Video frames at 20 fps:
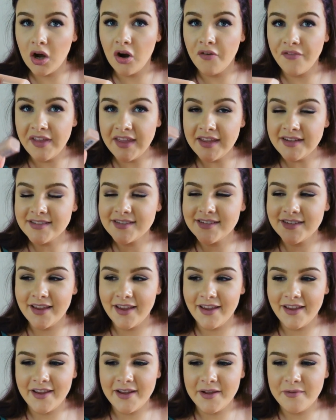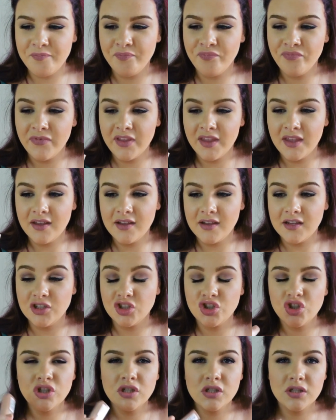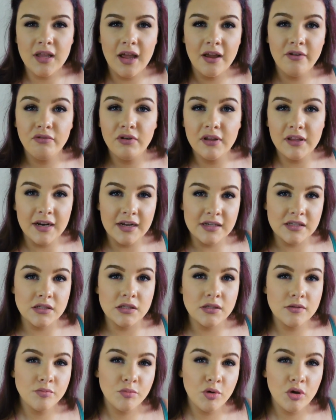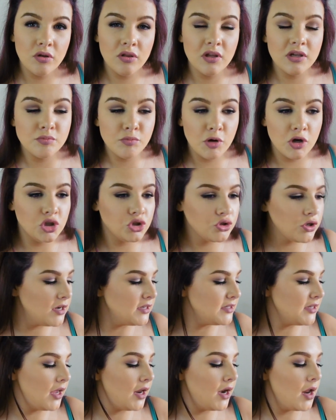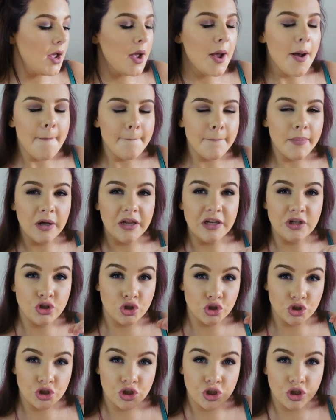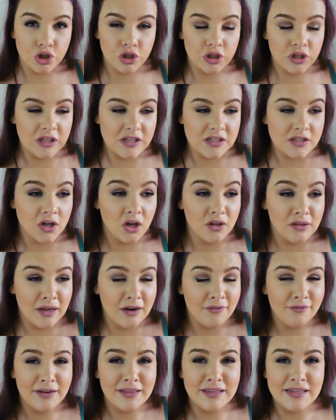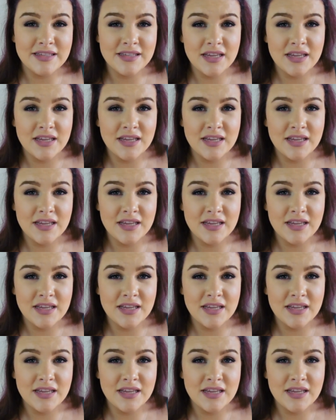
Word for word: of it. Um, it's just like really nice and smooth, it's moisturising, but it doesn't, it's not like really